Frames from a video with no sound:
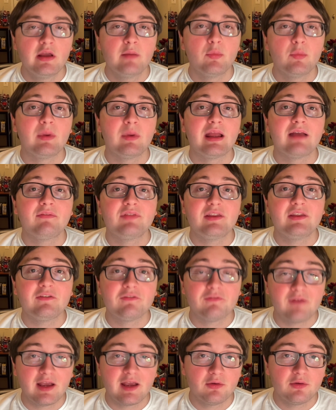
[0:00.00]
But we have the
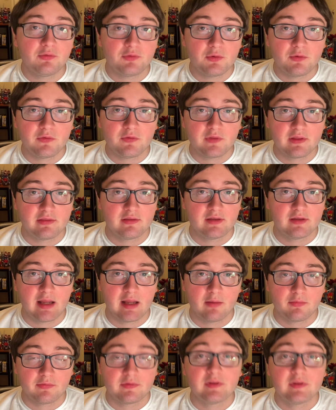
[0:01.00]
final two sets
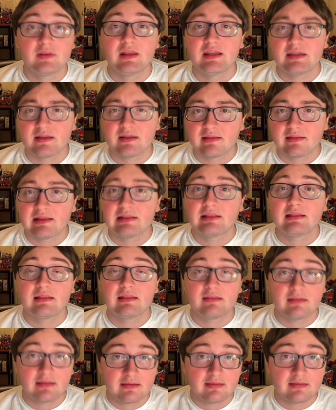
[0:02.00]
announced, and they did say that
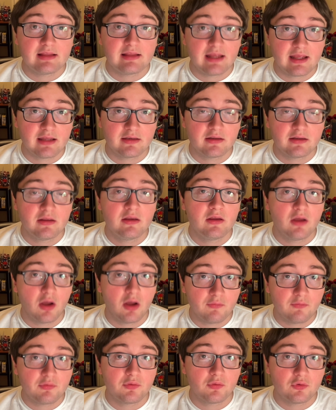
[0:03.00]
this is the end
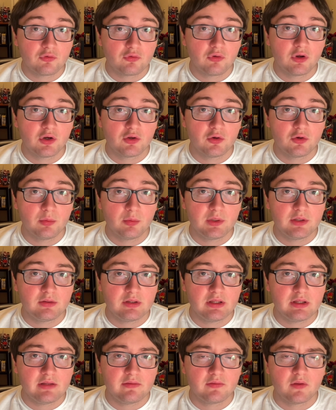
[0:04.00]
of SODO Chronicle
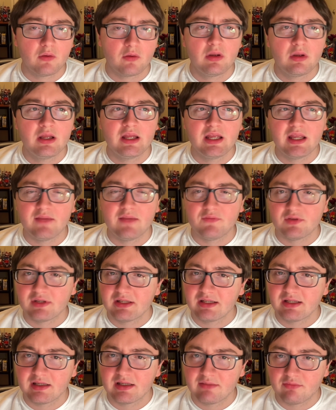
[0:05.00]
Ryuki, so if you
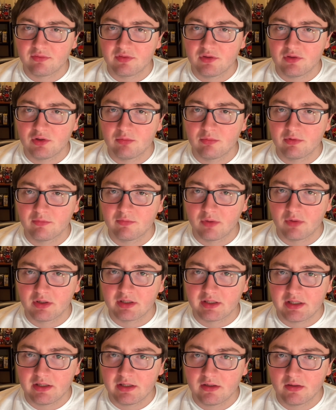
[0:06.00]
didn't get everything you would have
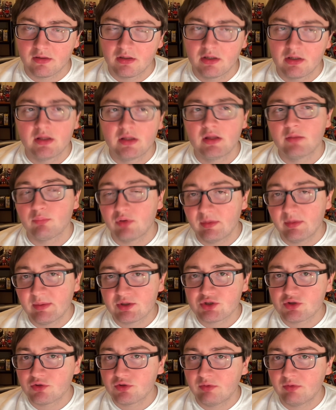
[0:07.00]
wanted here, pretty
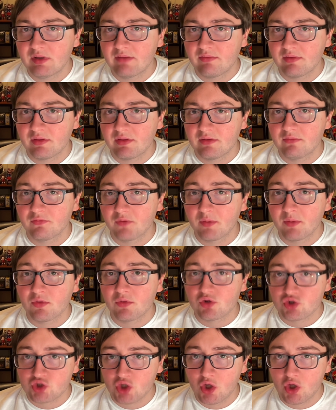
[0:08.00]
much they're doing everything from
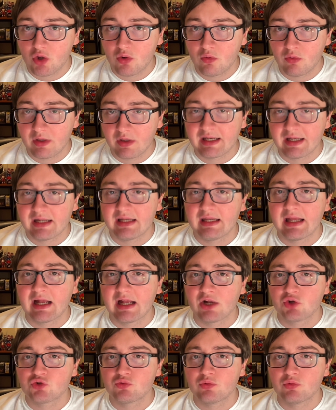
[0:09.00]
the show and any
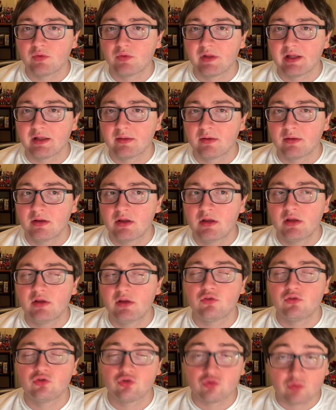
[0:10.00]
actual, like,
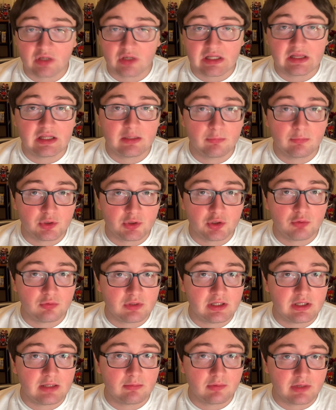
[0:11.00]
strictly
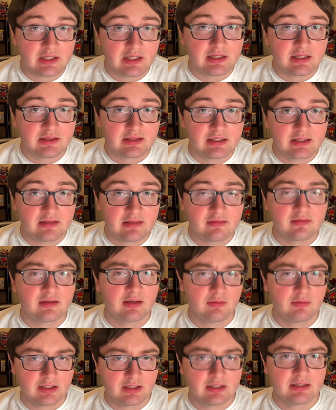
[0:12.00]
Ryuki related things, and
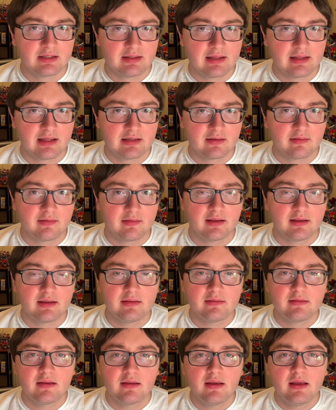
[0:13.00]
I'll get into that in a
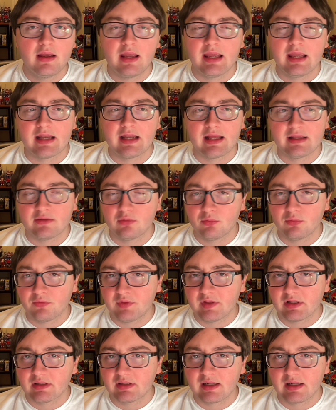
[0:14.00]
second. And I don't
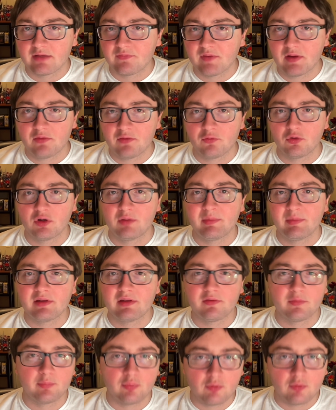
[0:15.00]
think a lot of fans are going to be
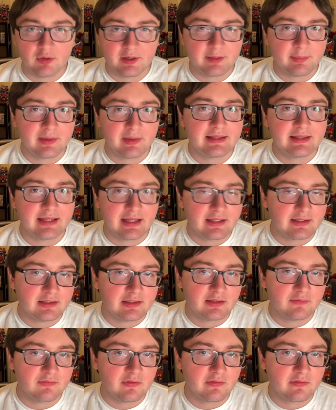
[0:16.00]
disappointed by the
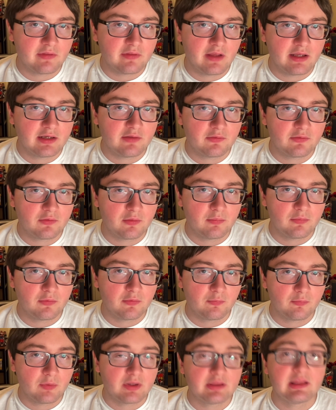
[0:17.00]
ending of this line in terms
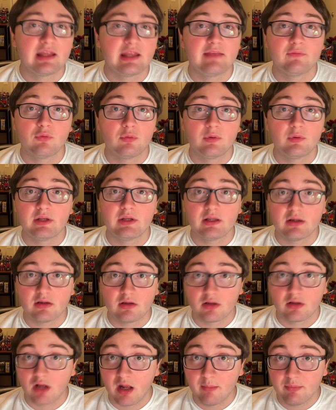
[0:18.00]
of what they've already
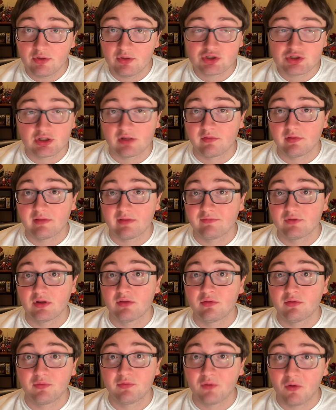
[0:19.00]
accomplished, because they've
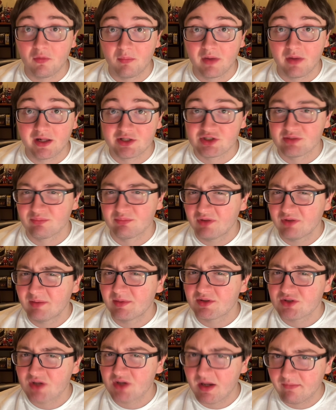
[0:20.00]
done so much and pretty
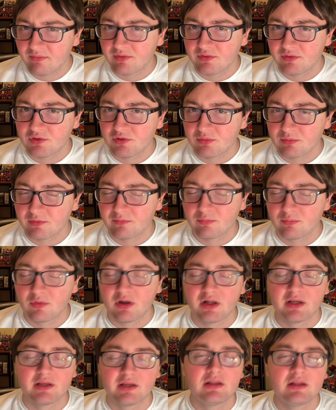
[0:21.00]
much everything you would have
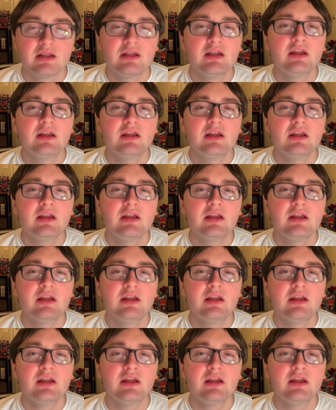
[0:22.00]
wanted.